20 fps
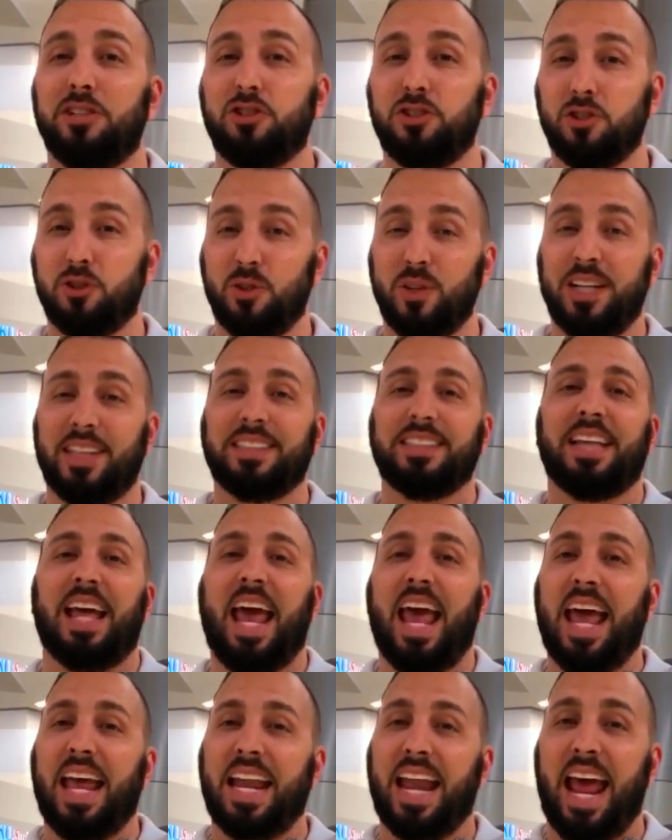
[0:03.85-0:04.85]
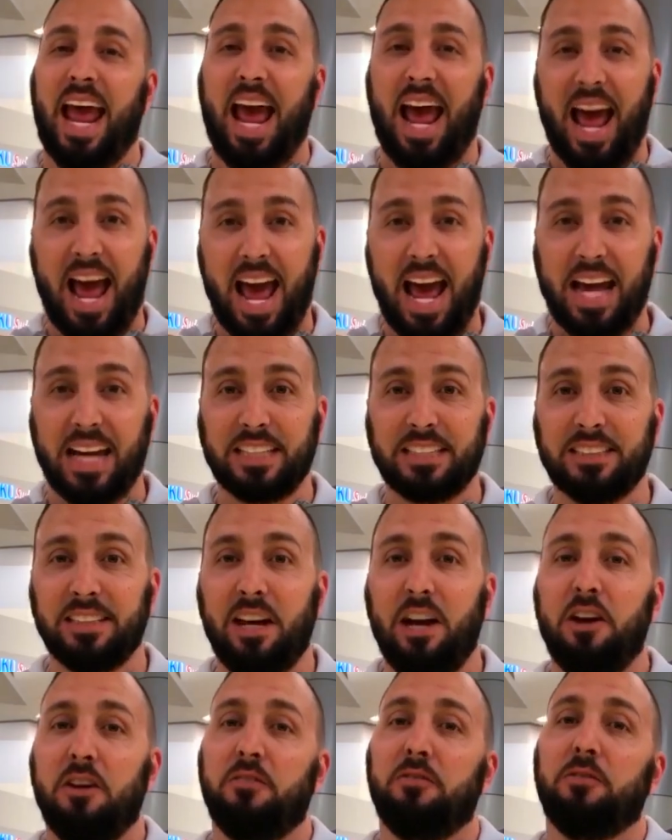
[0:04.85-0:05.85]
tricks, and hacks
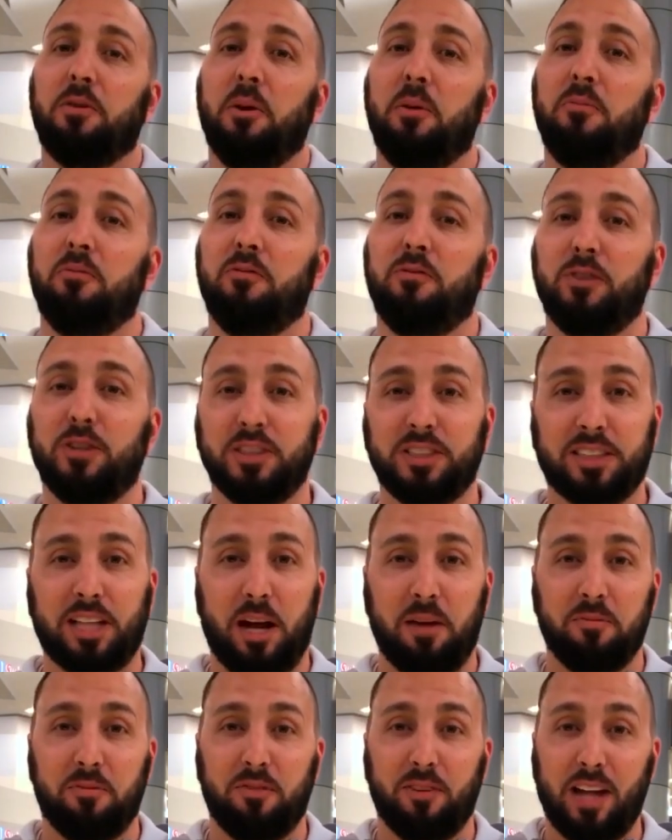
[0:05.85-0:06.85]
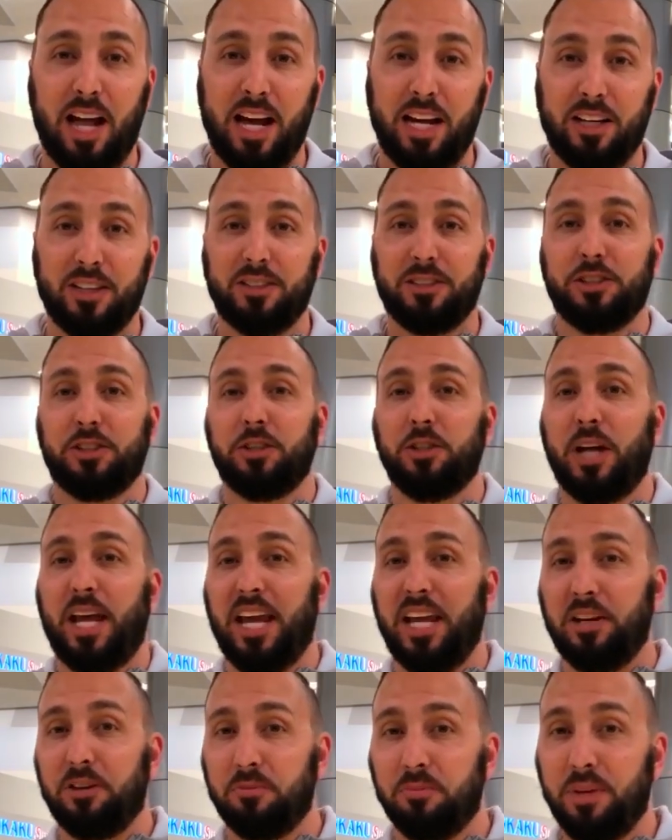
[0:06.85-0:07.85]
from first-time flyers to
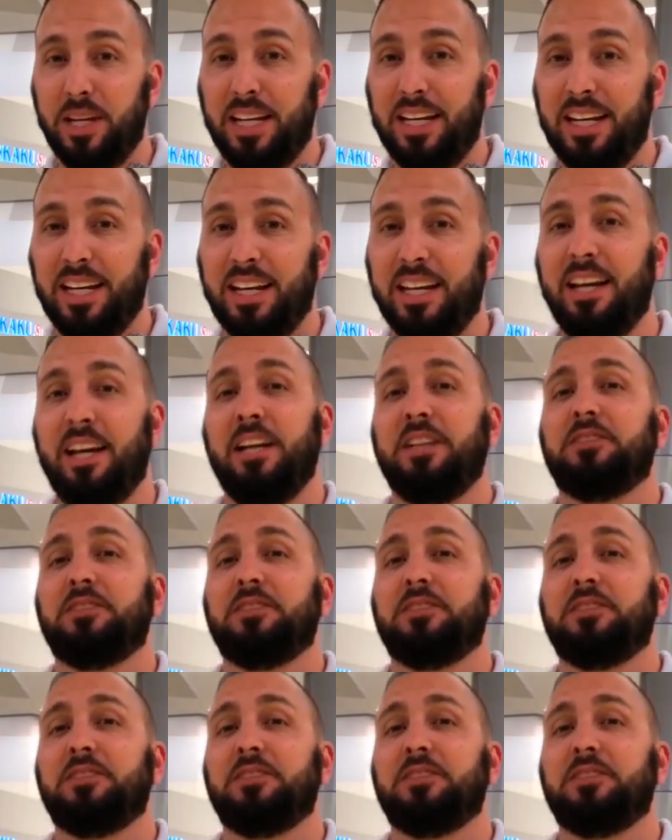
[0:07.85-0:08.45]
intermediate